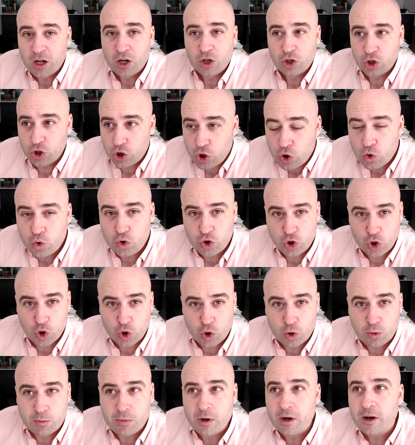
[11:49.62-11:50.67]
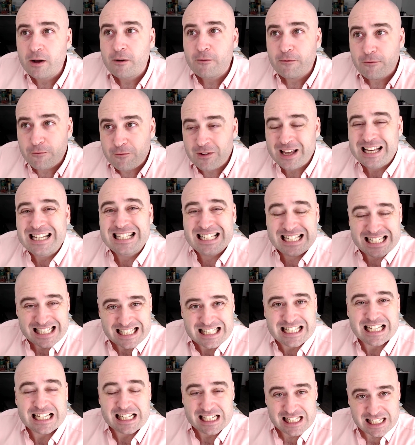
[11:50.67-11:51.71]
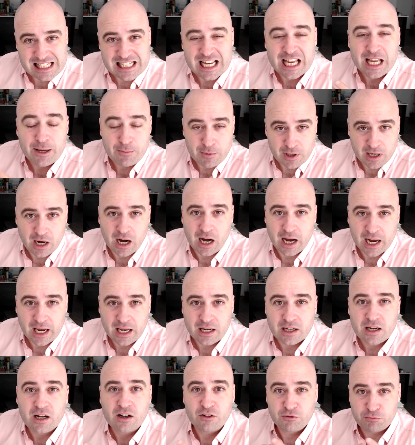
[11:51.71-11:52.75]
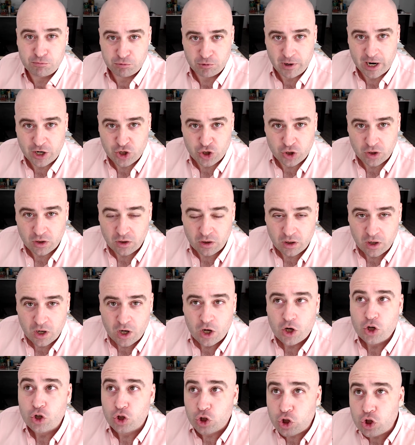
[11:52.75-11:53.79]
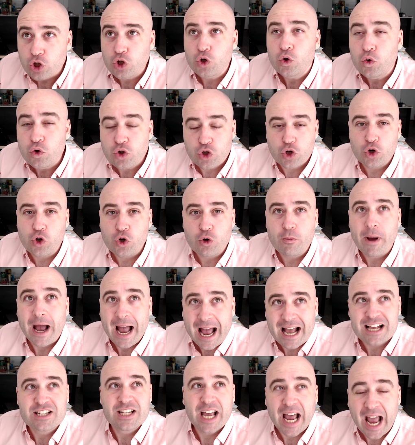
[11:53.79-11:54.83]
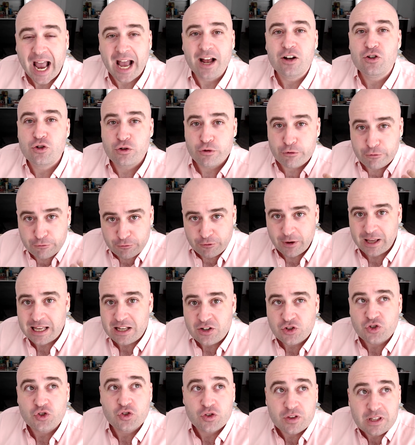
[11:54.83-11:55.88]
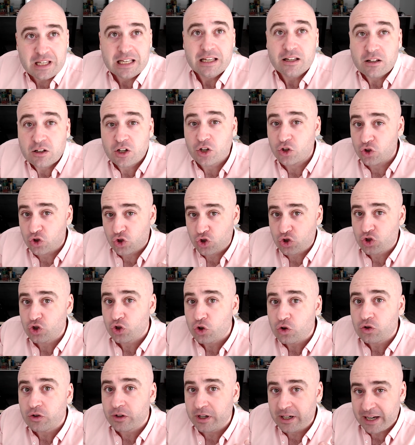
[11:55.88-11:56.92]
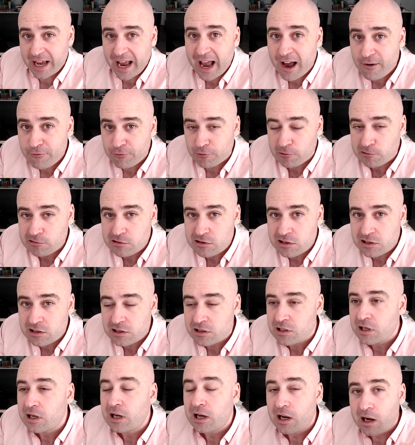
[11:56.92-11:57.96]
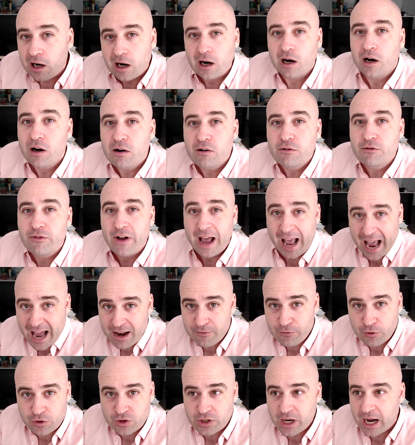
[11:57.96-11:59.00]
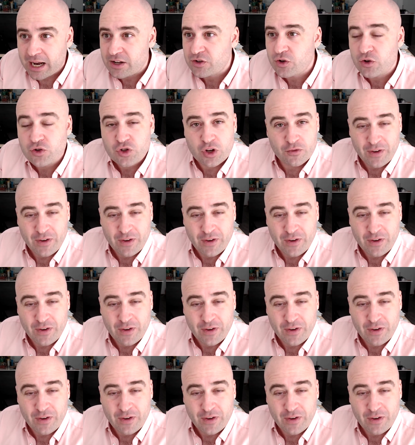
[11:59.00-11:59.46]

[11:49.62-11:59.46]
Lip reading: YouTube faces this same kind of pressure. YouTube has had to face the concerted efforts of advertisers, of